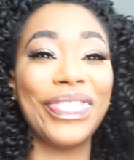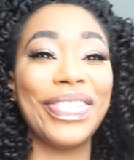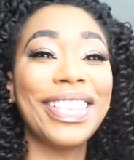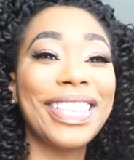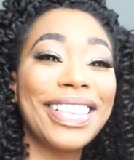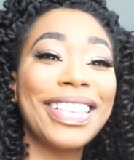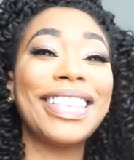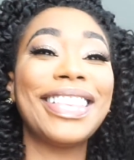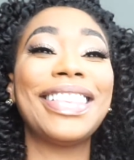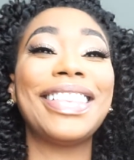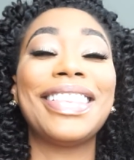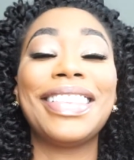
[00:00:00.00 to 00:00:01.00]

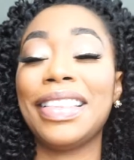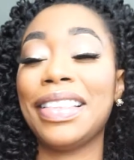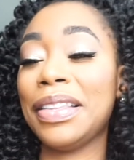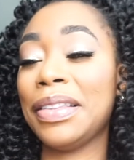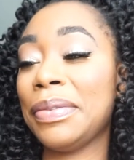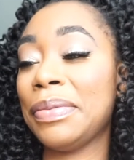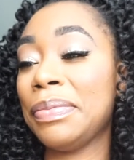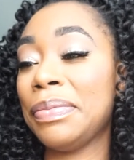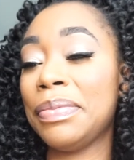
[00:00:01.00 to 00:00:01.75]
Nothing is said.